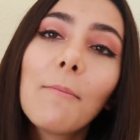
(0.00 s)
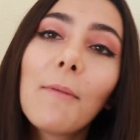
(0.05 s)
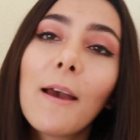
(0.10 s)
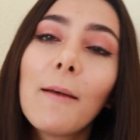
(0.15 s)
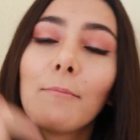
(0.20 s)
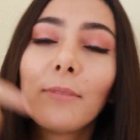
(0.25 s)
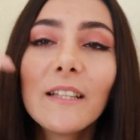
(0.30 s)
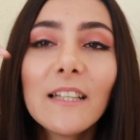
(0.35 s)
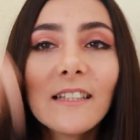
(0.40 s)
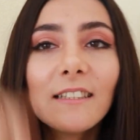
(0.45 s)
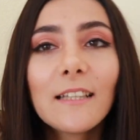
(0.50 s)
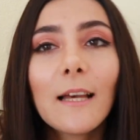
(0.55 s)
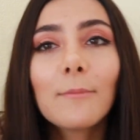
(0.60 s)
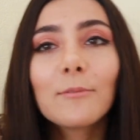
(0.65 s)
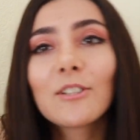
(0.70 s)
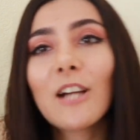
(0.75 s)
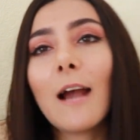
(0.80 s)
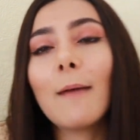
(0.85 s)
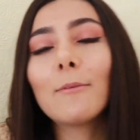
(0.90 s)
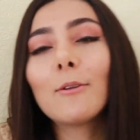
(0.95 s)
and please
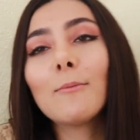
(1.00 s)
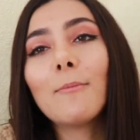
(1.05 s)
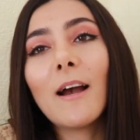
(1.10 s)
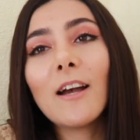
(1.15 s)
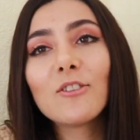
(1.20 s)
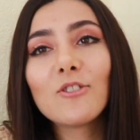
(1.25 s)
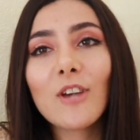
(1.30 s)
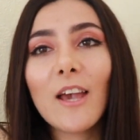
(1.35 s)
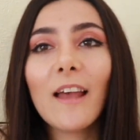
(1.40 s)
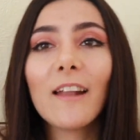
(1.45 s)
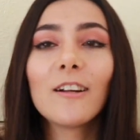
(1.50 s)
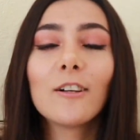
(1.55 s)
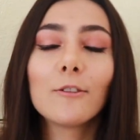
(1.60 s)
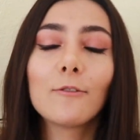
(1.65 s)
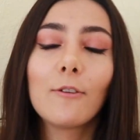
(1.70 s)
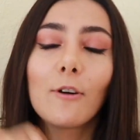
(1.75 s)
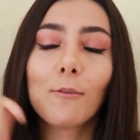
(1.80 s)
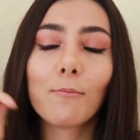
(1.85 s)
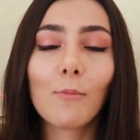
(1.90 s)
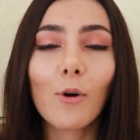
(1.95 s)
subscribe to my channel
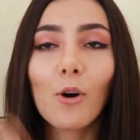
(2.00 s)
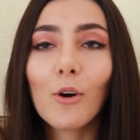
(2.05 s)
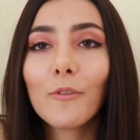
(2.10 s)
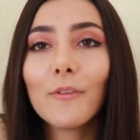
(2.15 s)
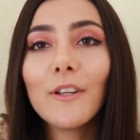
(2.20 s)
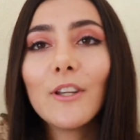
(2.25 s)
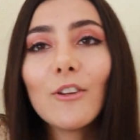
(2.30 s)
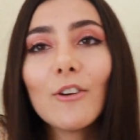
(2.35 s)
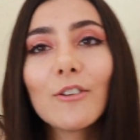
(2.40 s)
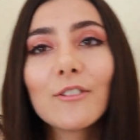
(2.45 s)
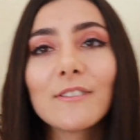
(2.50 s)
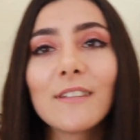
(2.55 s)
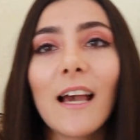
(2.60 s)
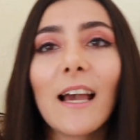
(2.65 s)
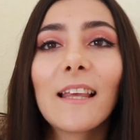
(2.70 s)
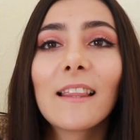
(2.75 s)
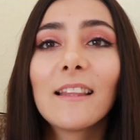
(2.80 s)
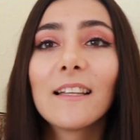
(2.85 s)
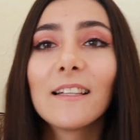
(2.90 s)
for more videos like